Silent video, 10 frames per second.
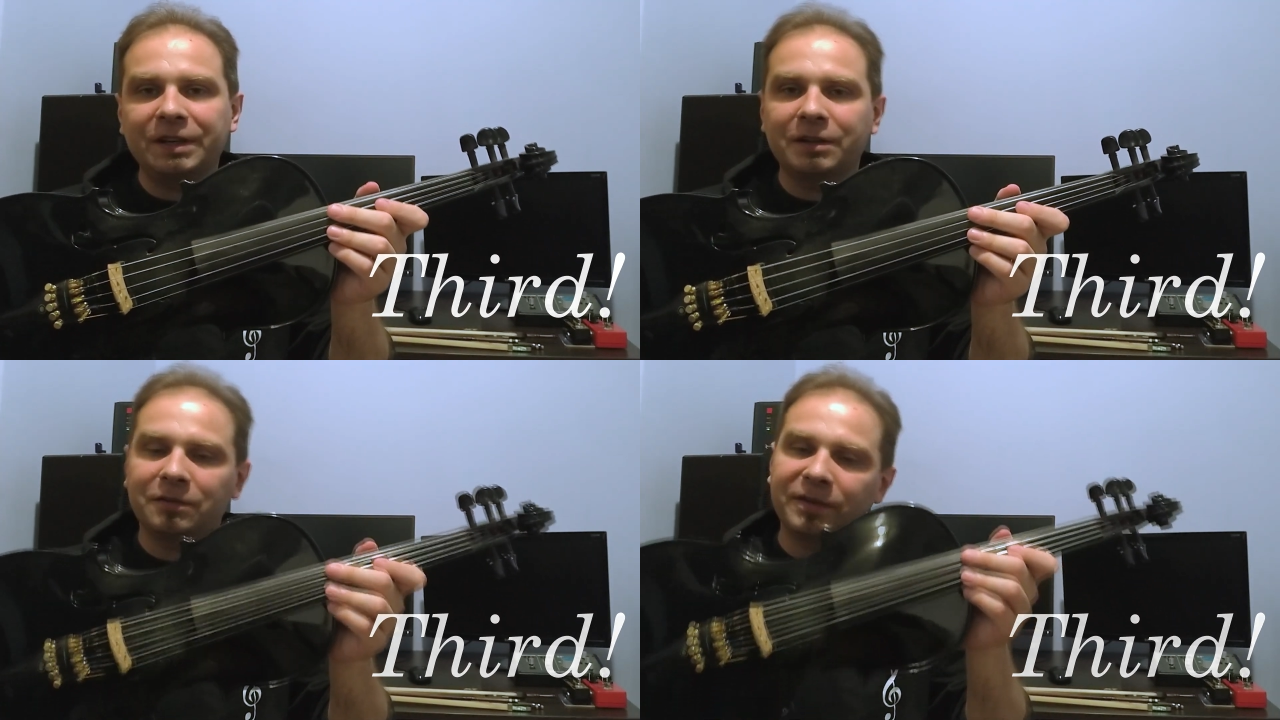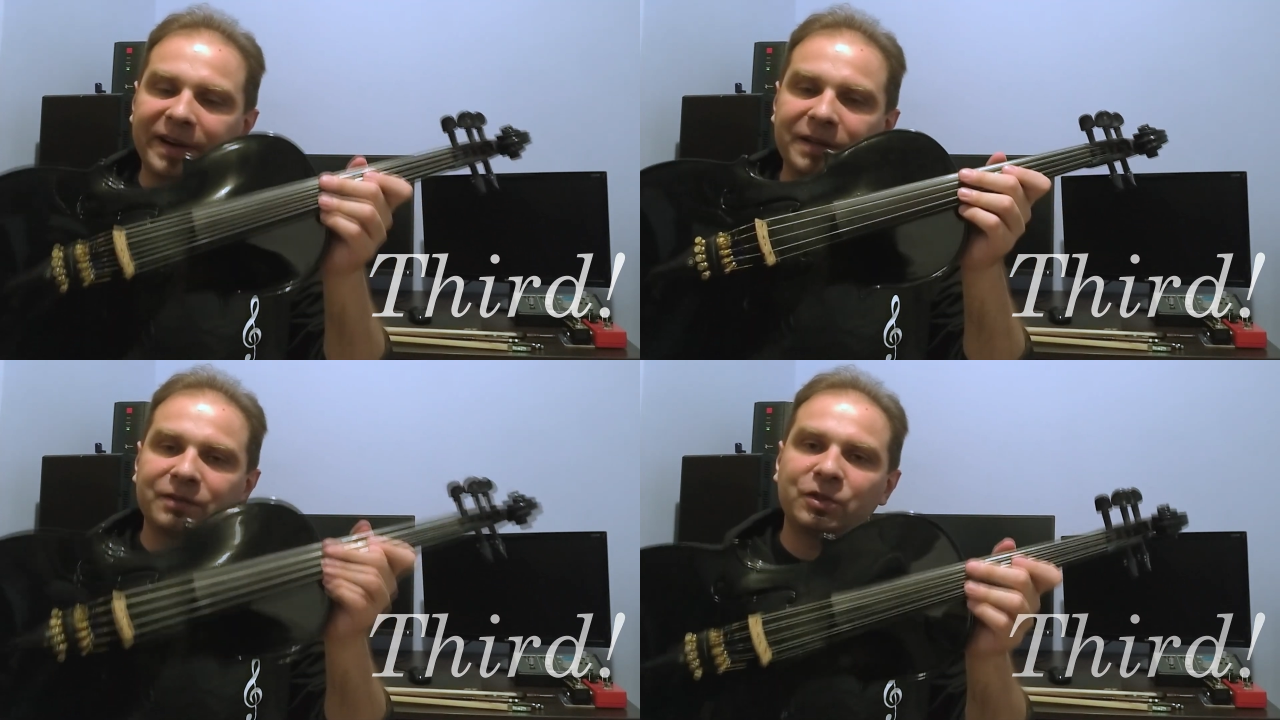
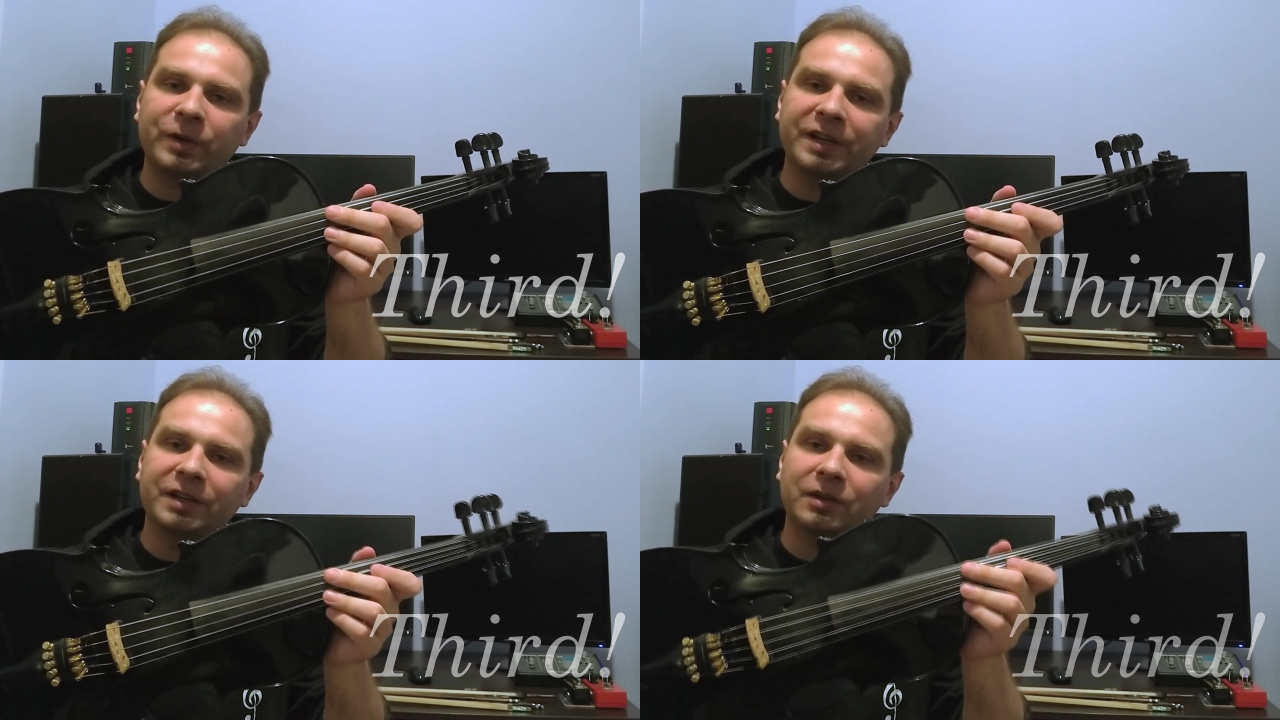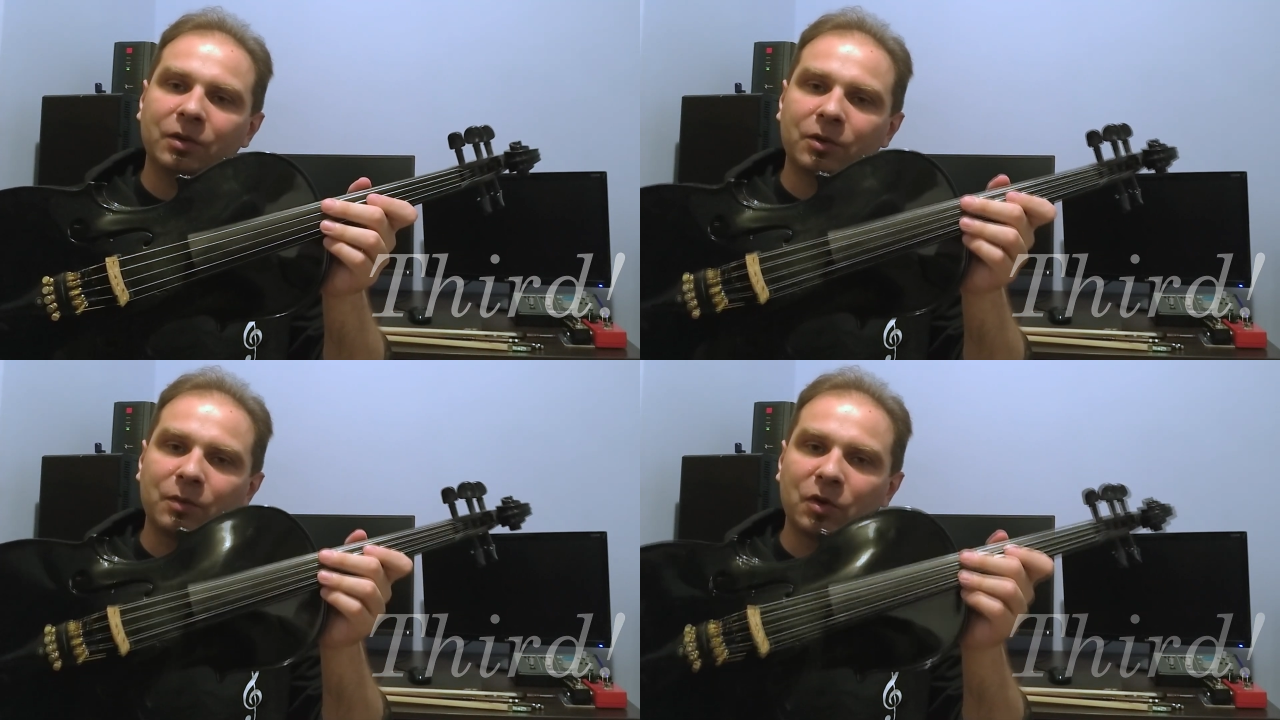5-string or
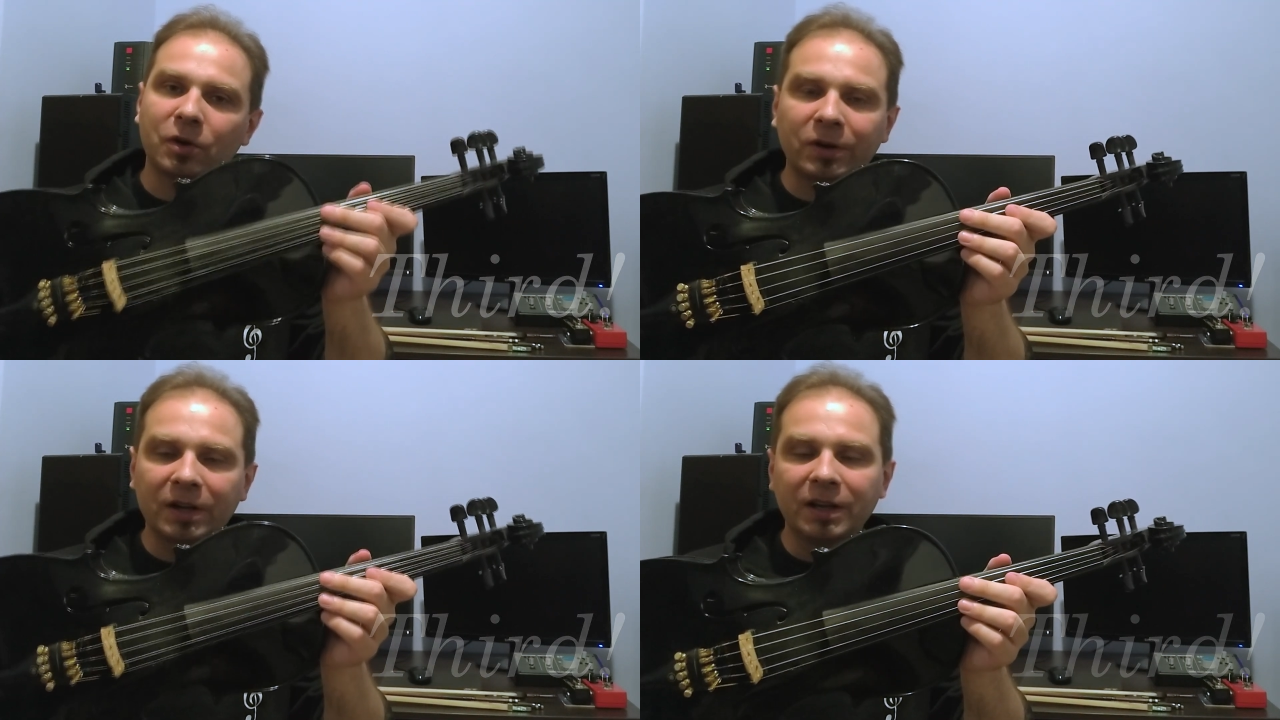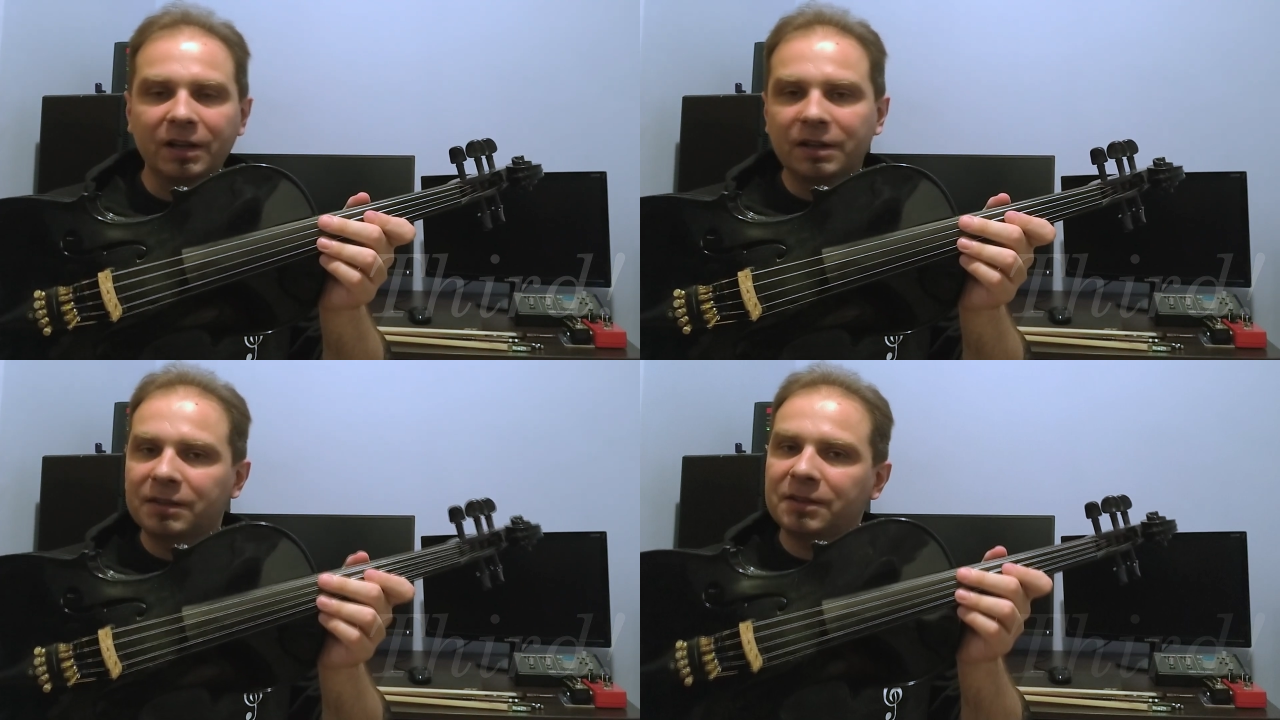more,
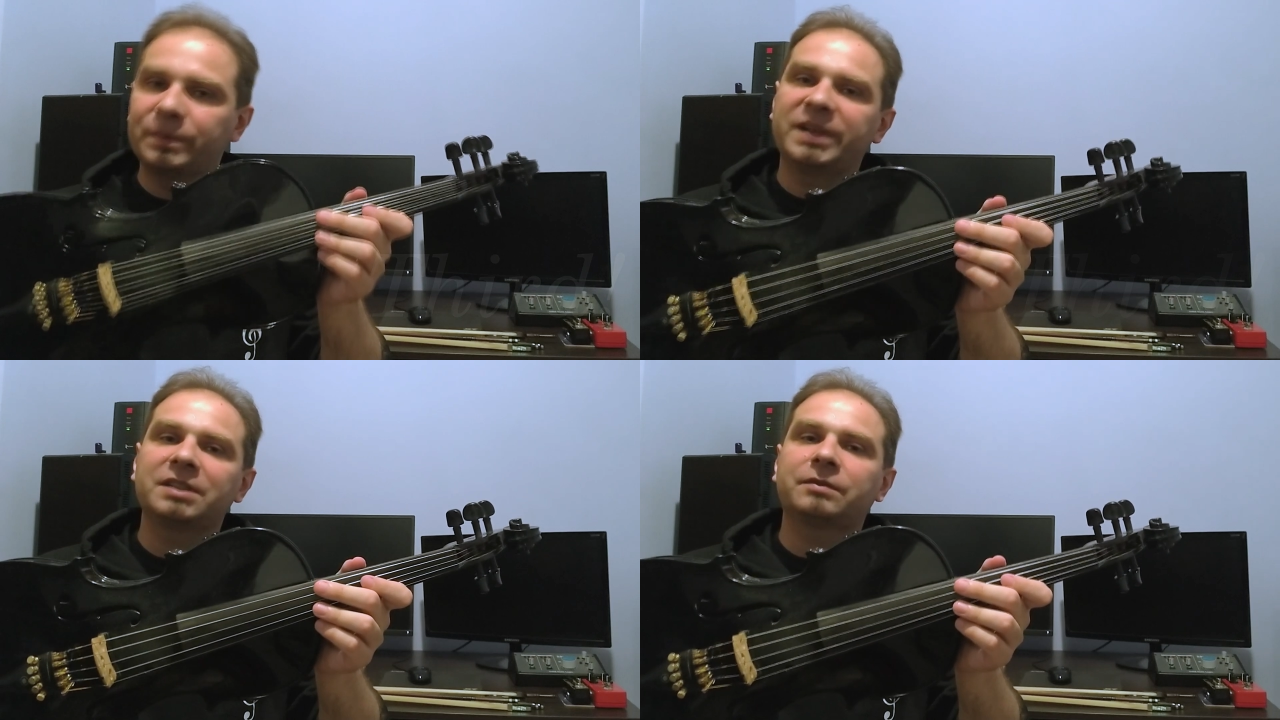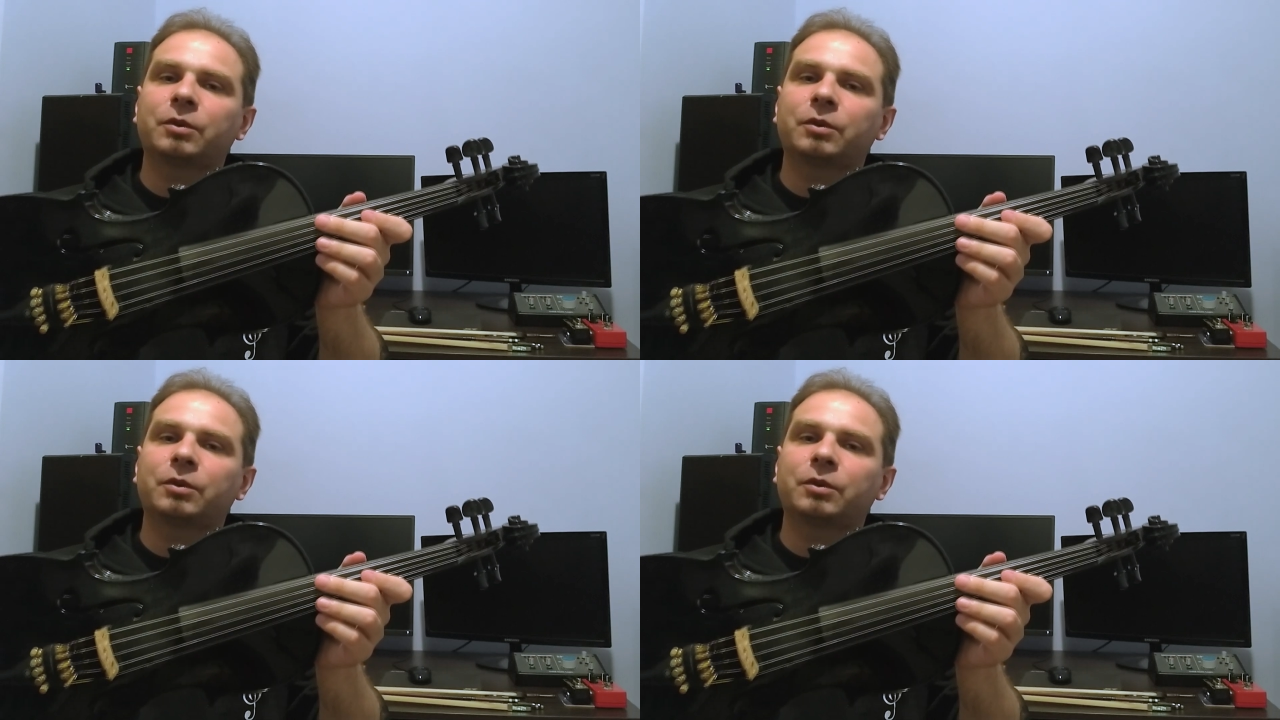depends from